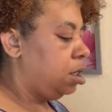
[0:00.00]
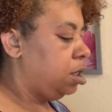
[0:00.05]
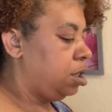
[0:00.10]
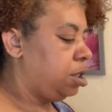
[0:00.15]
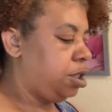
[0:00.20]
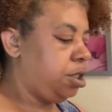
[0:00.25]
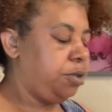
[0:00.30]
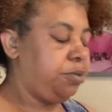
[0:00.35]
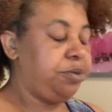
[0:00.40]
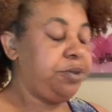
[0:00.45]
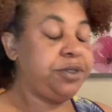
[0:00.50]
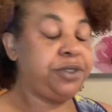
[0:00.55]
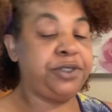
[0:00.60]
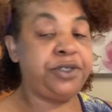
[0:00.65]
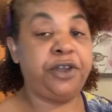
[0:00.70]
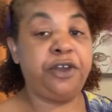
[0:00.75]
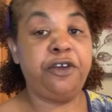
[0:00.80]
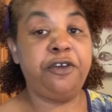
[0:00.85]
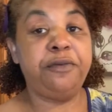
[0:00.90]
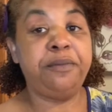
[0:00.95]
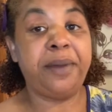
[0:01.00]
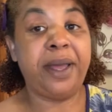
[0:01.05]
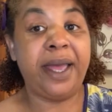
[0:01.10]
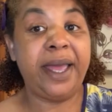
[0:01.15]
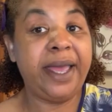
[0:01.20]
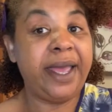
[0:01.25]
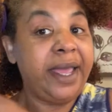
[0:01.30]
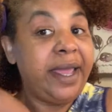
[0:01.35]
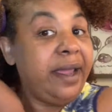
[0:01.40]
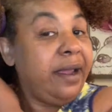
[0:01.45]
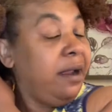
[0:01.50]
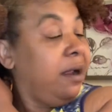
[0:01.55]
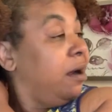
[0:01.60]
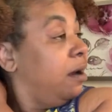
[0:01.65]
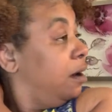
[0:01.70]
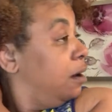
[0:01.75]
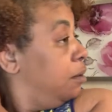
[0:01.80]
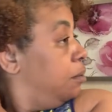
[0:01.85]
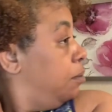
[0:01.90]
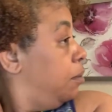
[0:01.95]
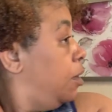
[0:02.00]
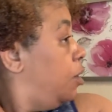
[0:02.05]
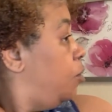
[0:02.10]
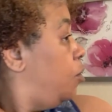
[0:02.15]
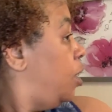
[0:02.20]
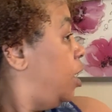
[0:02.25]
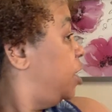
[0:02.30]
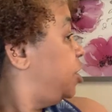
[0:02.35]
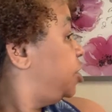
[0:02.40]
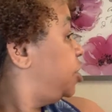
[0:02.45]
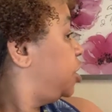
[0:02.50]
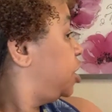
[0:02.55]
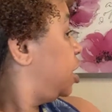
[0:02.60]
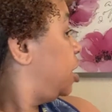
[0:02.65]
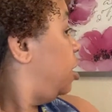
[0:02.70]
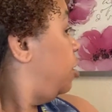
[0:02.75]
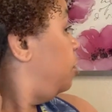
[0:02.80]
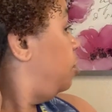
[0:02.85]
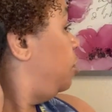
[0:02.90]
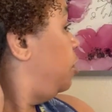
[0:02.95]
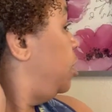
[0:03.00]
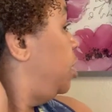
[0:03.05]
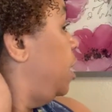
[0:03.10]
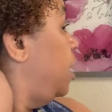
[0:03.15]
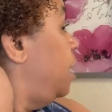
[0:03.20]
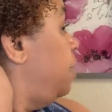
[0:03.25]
to preserve my hair. My washing goes